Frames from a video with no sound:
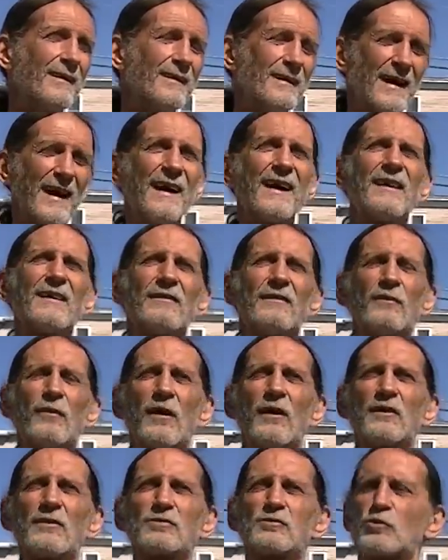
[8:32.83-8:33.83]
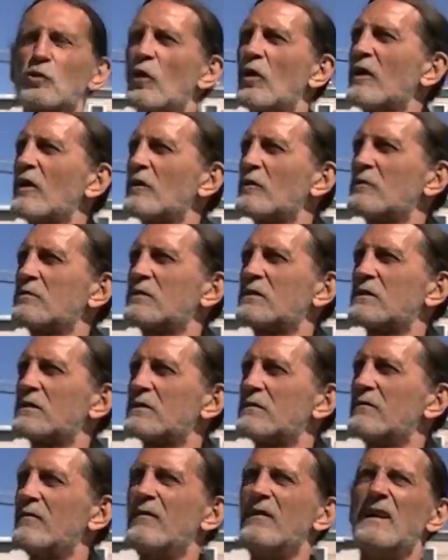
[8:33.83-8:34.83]
yeah, well, sort of.
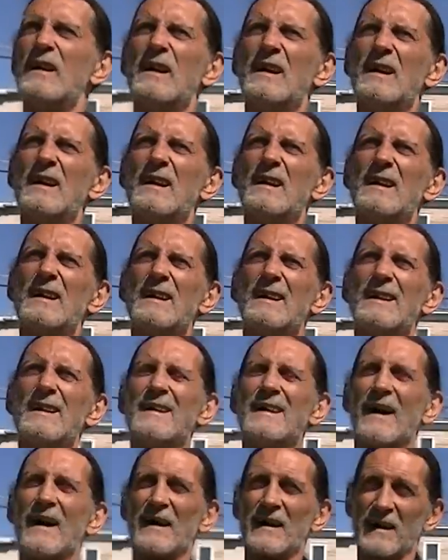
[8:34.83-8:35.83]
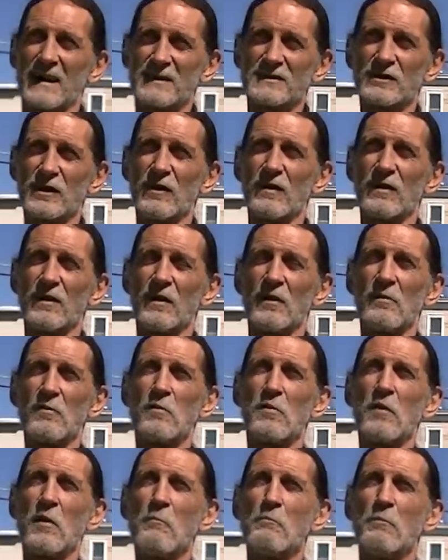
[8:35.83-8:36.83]
I saw
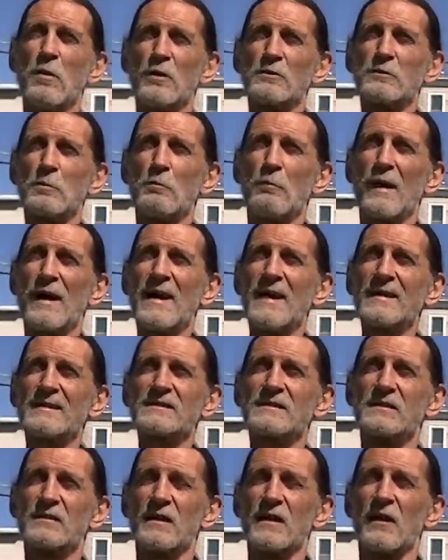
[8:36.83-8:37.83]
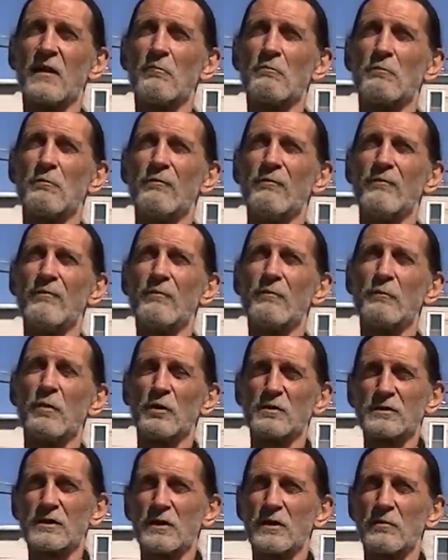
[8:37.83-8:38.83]
the, they built the banks and uh,
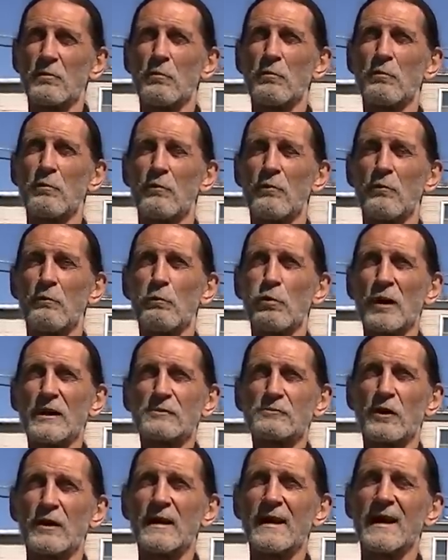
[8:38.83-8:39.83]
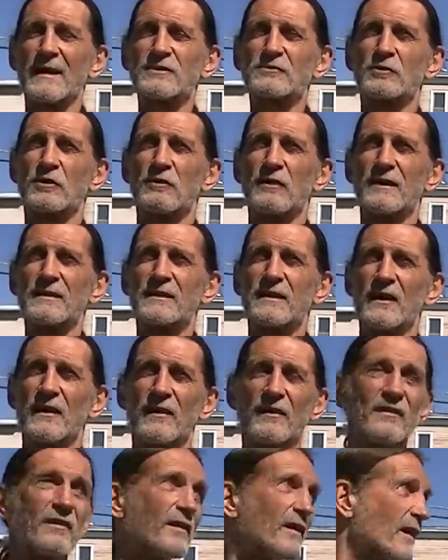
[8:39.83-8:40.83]
built the place right next to it right there.
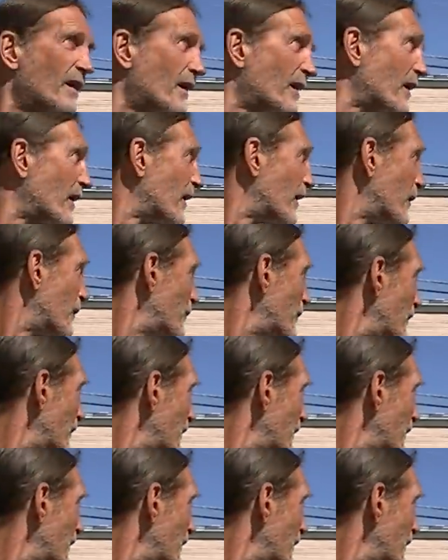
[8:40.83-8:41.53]
And, uh,